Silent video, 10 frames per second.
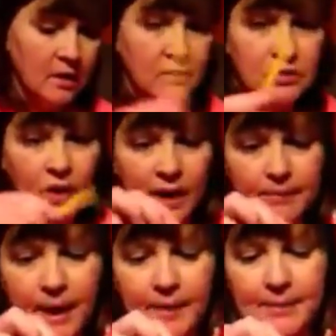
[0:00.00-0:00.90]
So I
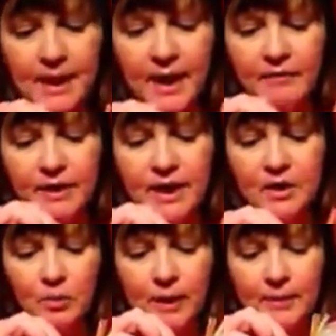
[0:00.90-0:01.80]
happen to have a
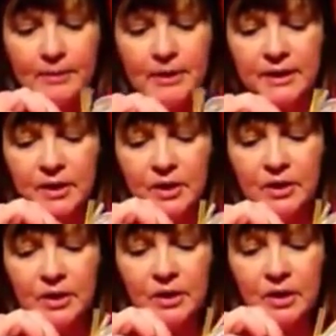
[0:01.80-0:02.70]
yellow pipe cleaner,